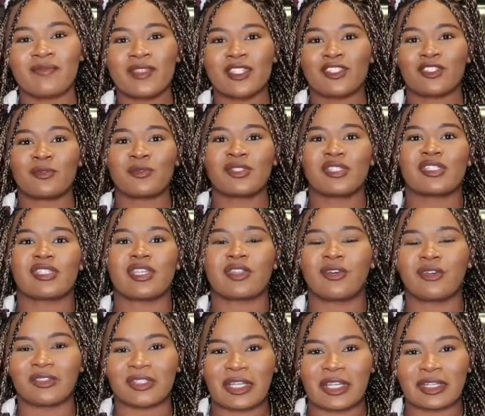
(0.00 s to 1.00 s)
So when she said
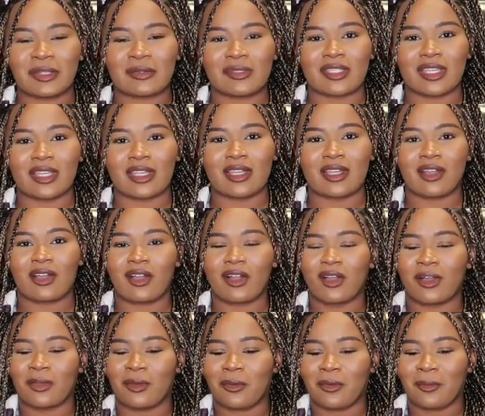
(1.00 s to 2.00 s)
hold on, I was like,
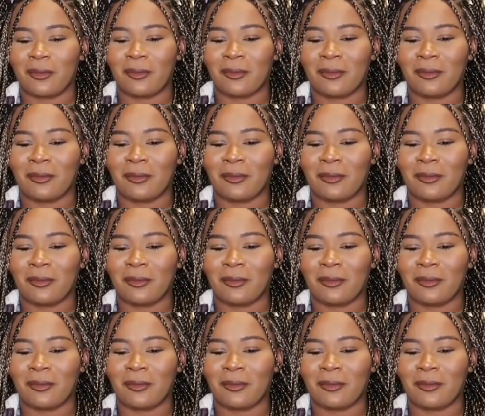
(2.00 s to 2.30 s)
oh,